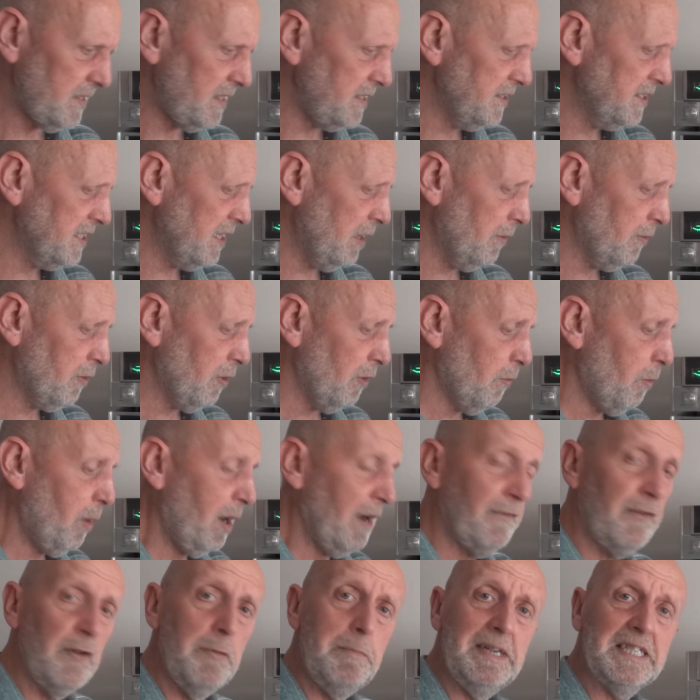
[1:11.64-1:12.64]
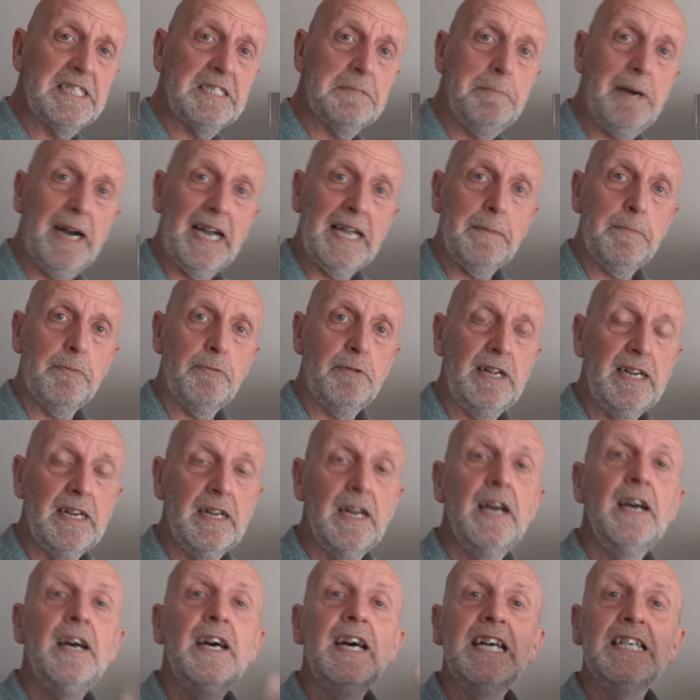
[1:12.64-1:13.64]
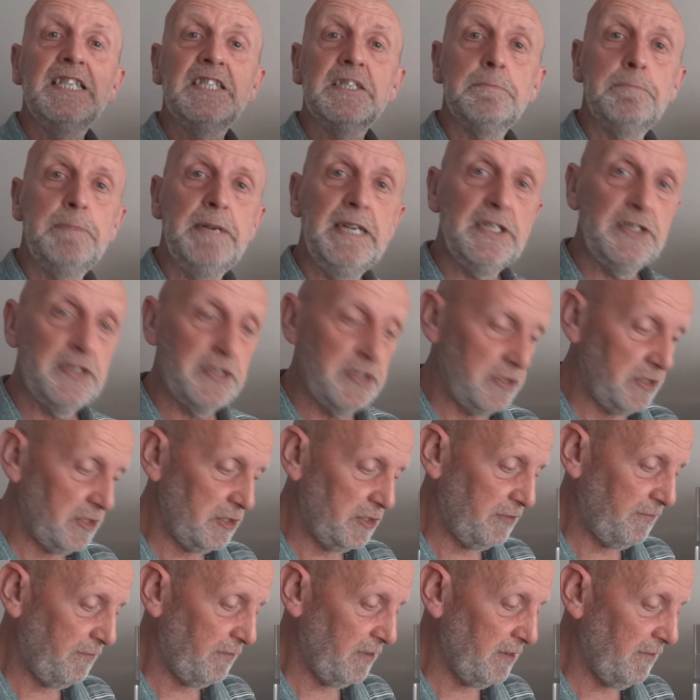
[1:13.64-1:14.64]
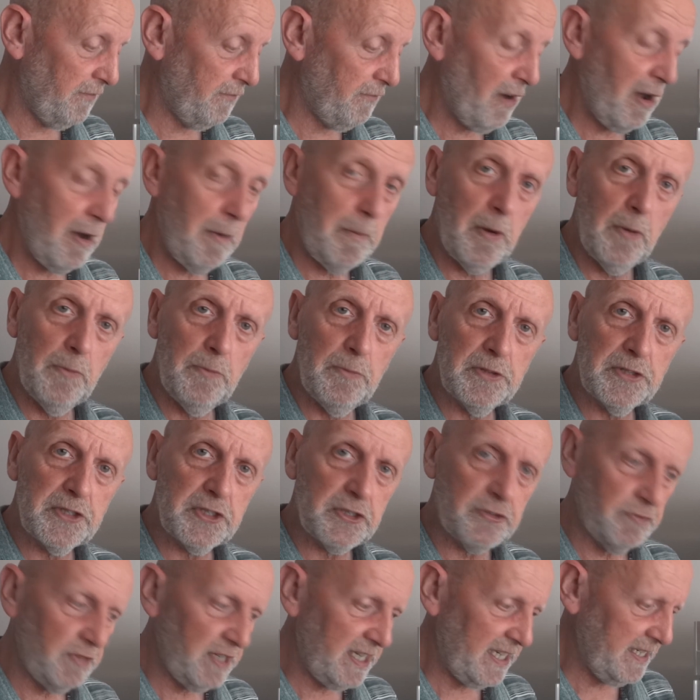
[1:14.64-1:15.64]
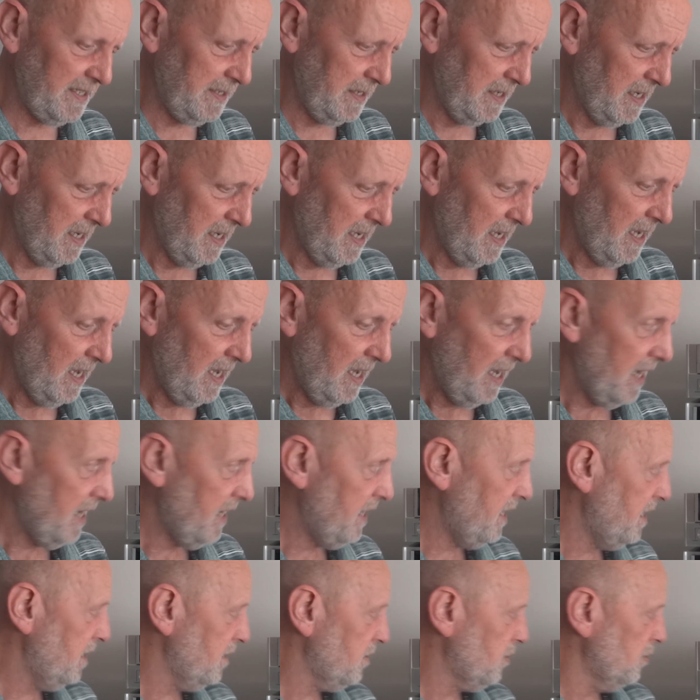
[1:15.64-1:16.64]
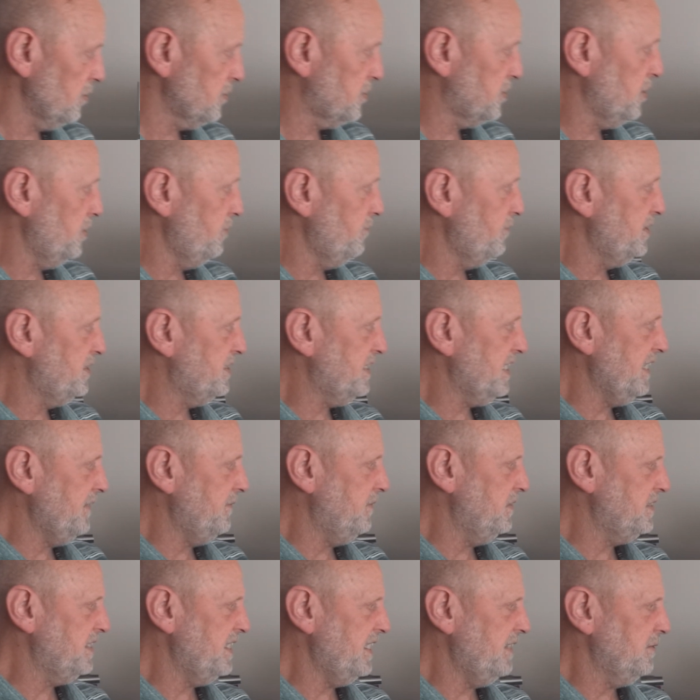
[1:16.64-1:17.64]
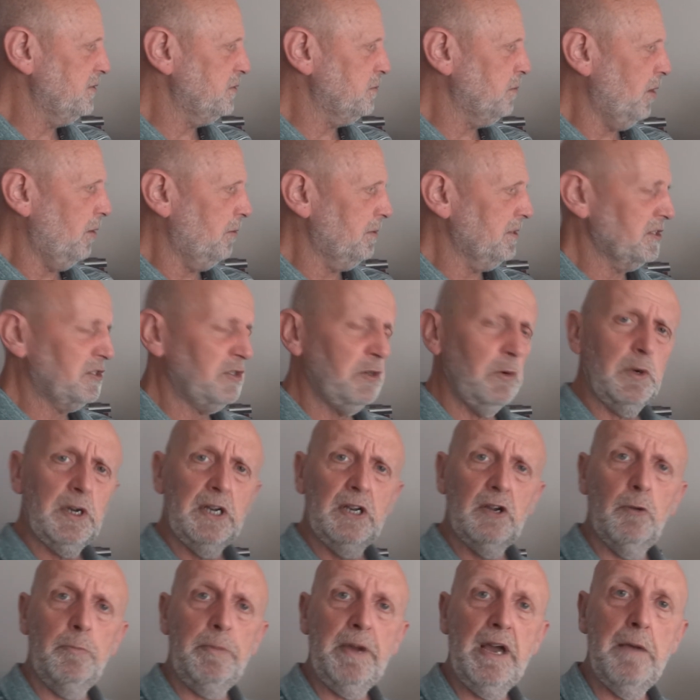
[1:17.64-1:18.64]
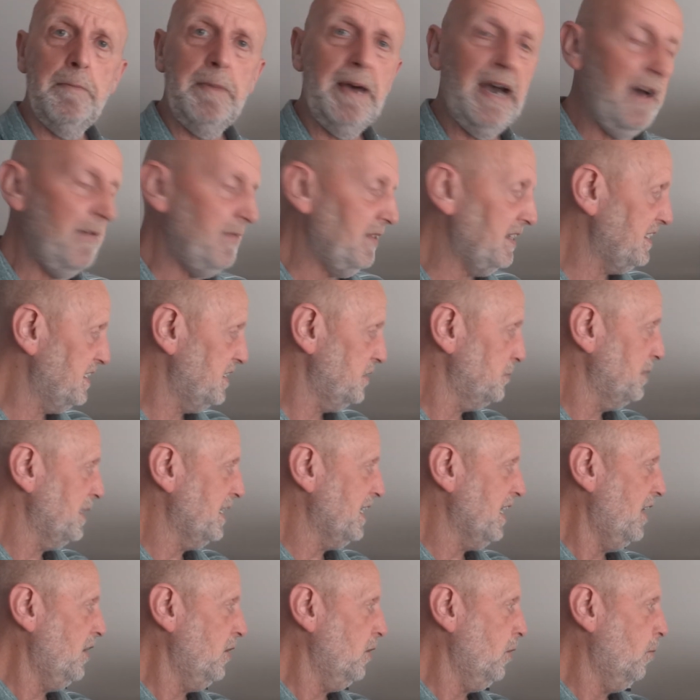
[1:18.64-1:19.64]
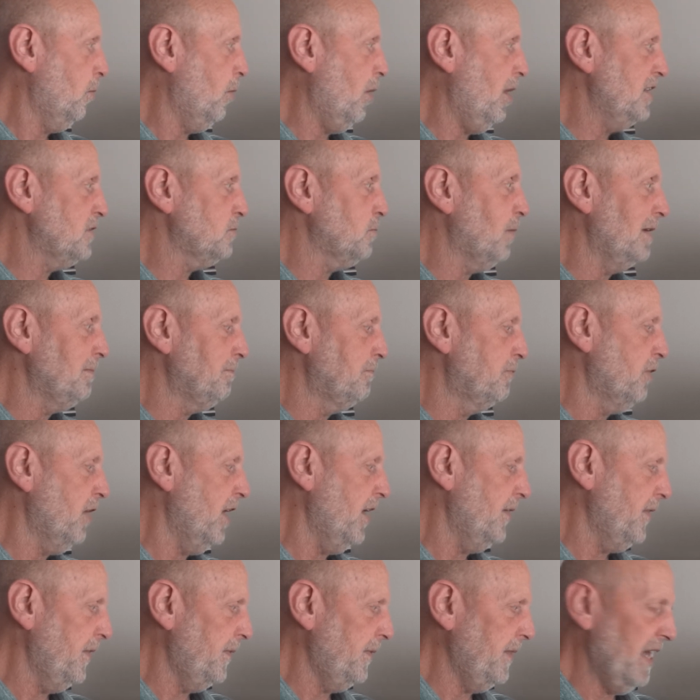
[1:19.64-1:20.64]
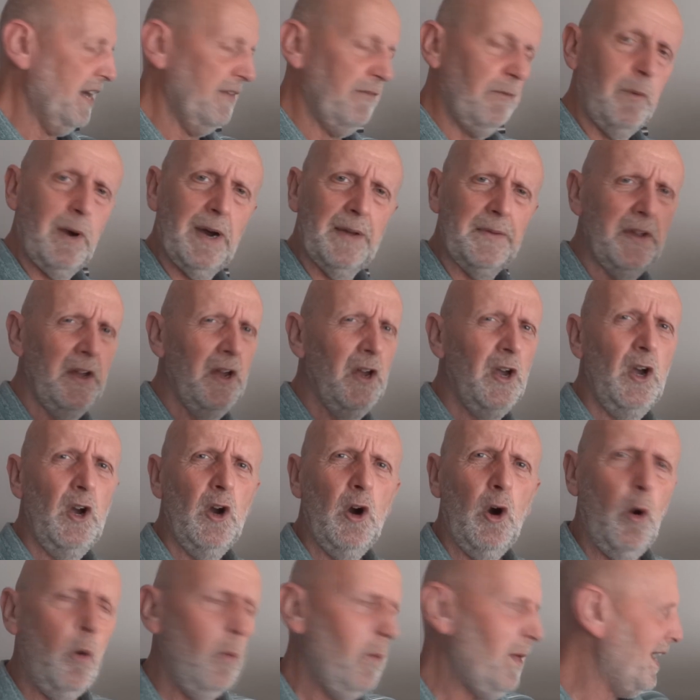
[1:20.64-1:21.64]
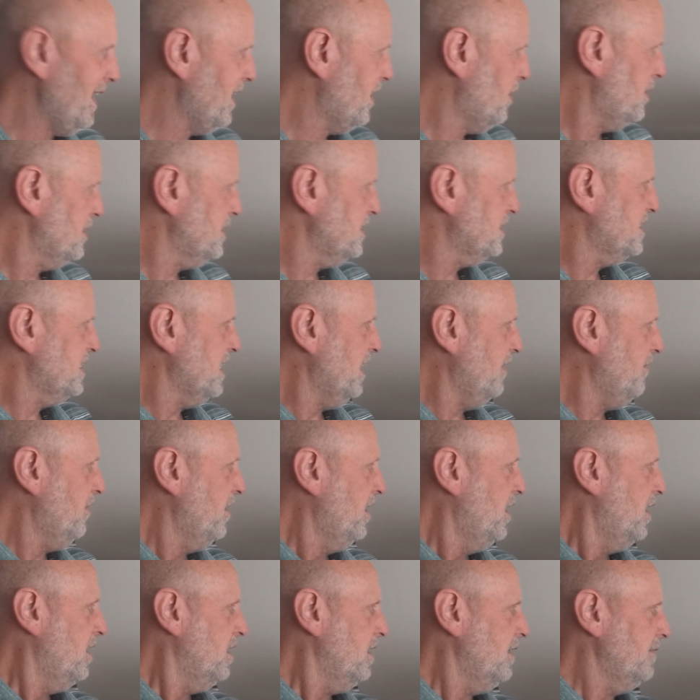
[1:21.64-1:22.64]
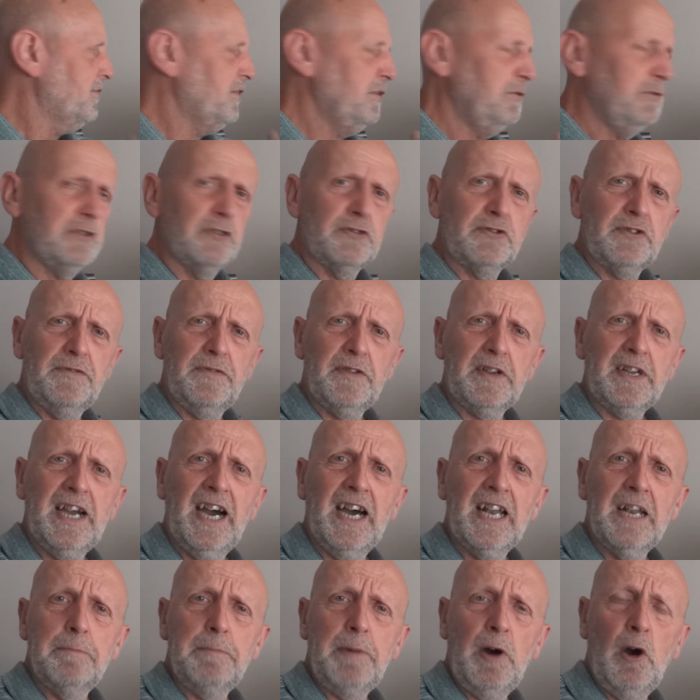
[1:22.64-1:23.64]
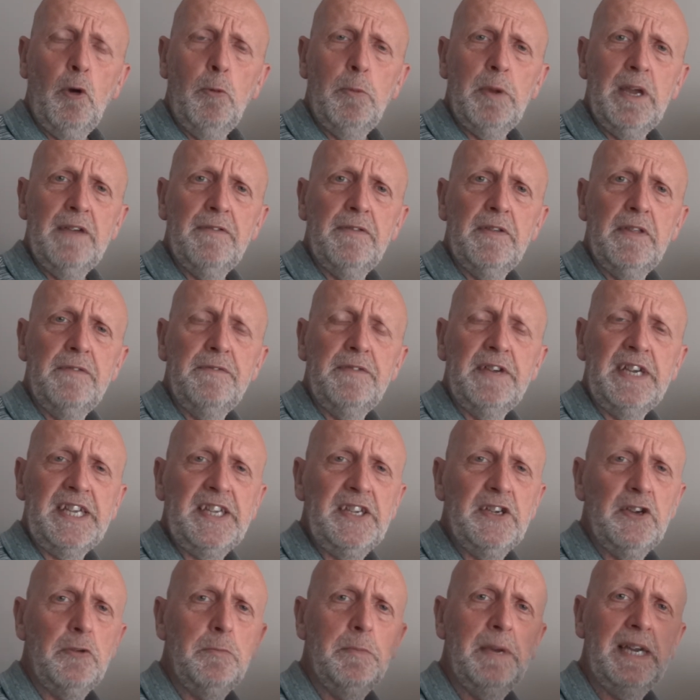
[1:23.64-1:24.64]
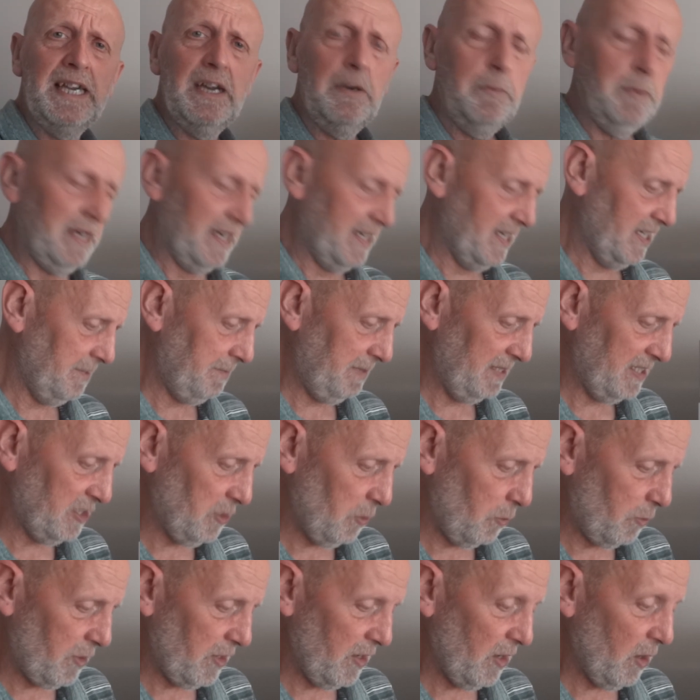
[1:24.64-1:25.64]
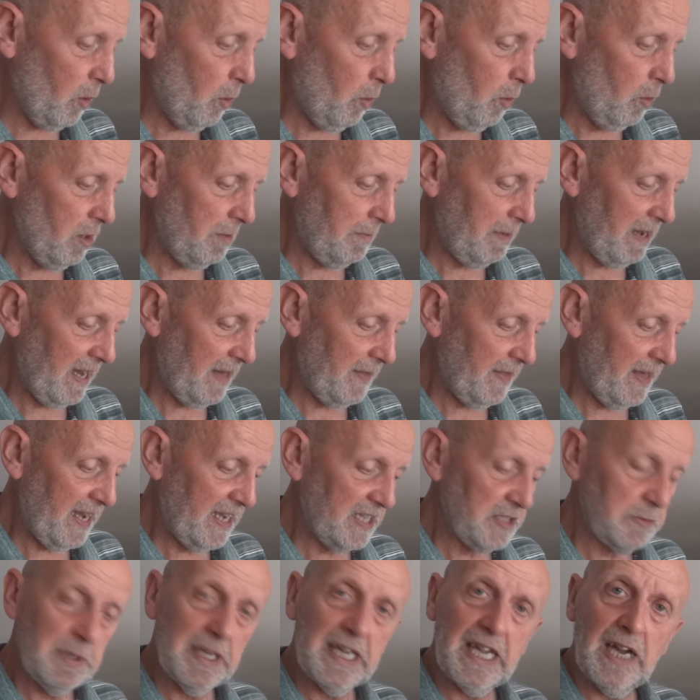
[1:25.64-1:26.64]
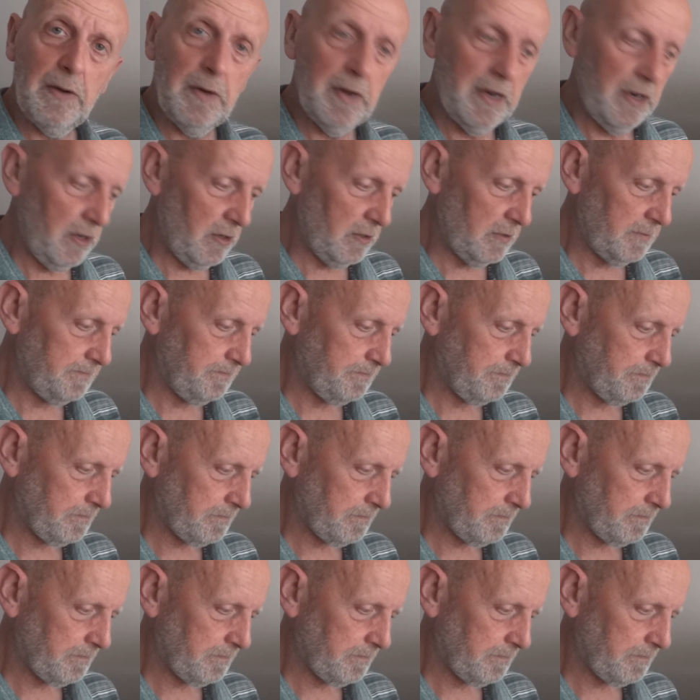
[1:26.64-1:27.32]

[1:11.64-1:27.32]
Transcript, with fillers: So I've got quite a few bits of paper here and some pictures to throw up on the screen. Uh, I've got two receivers here as well. I'm going to talk a little bit about these as we go along. Why is one brighter than the other one? All that kind of stuff. I've used a different colour bulb here for the VU meter. We're going to be talking all about that as we go along.